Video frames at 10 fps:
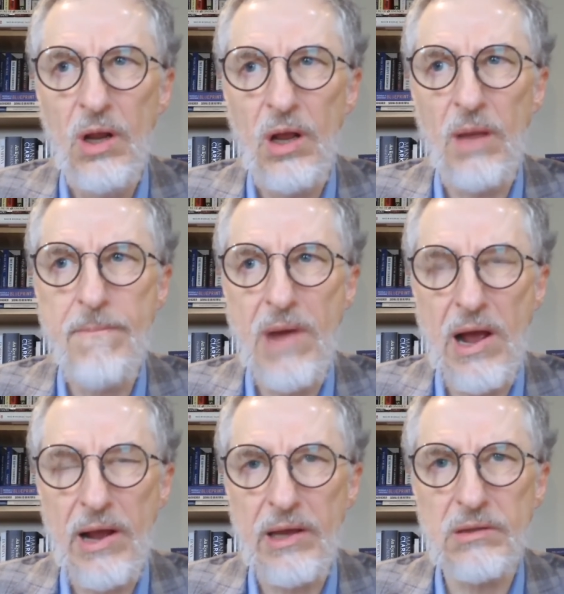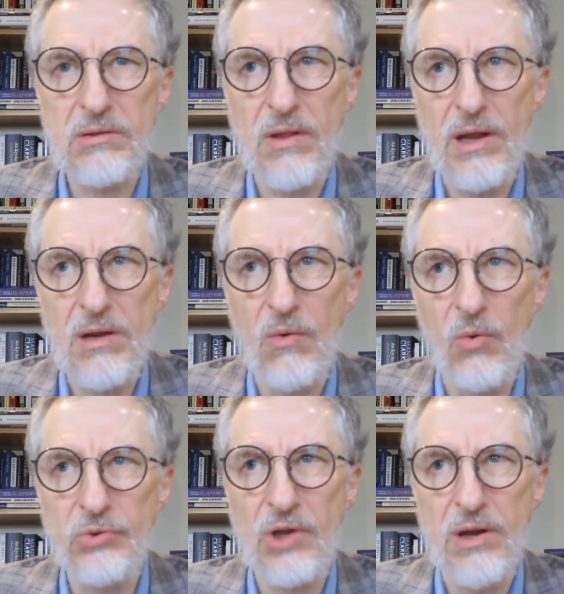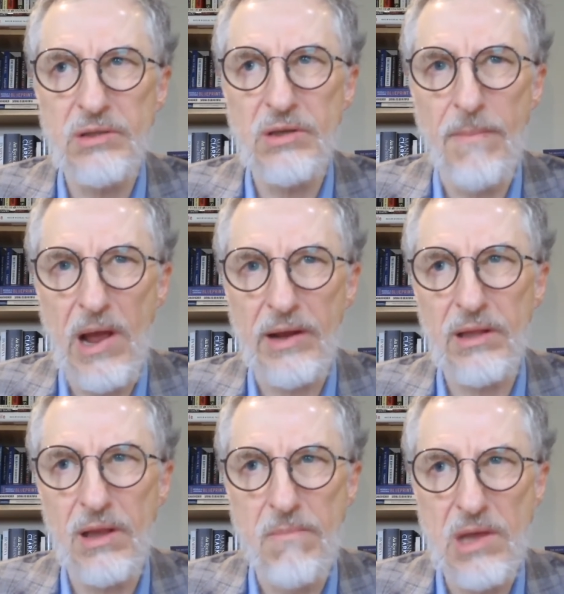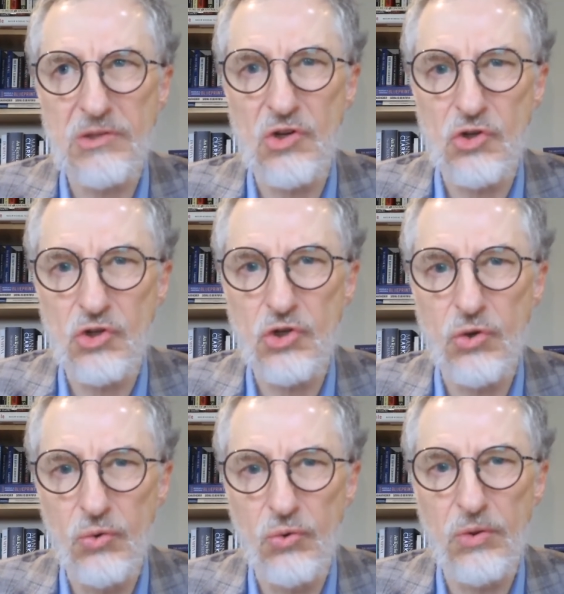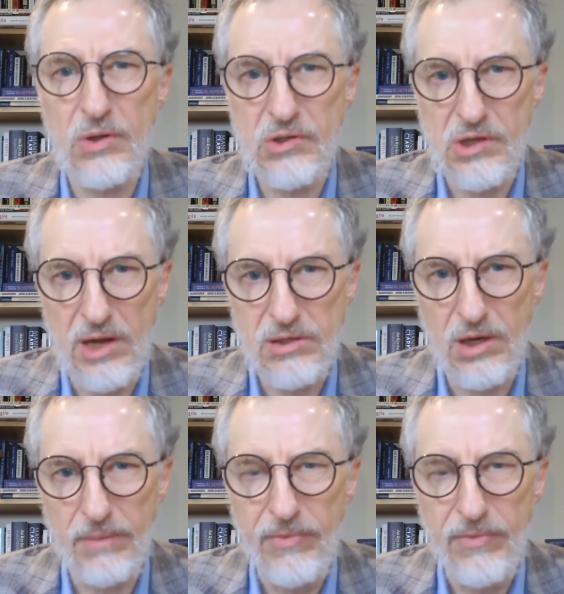market their message to the centre.